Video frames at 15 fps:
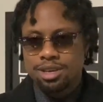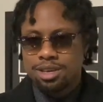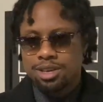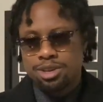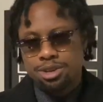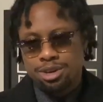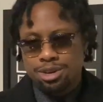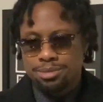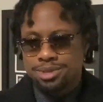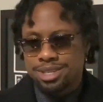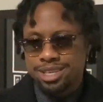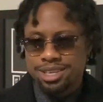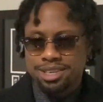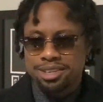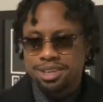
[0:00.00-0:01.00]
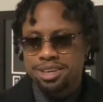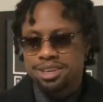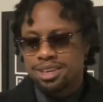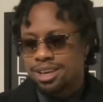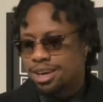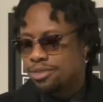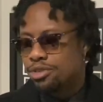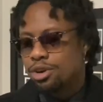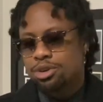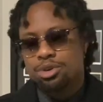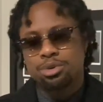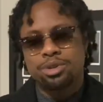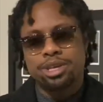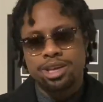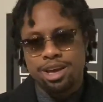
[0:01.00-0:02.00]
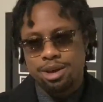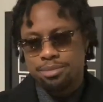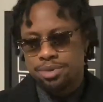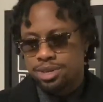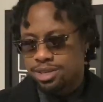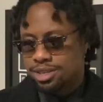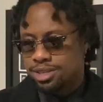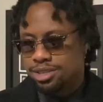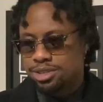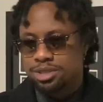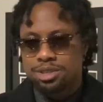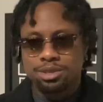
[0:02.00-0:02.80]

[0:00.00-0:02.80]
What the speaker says: You know what I'm saying? Like, if y'all know who the Gap Band is,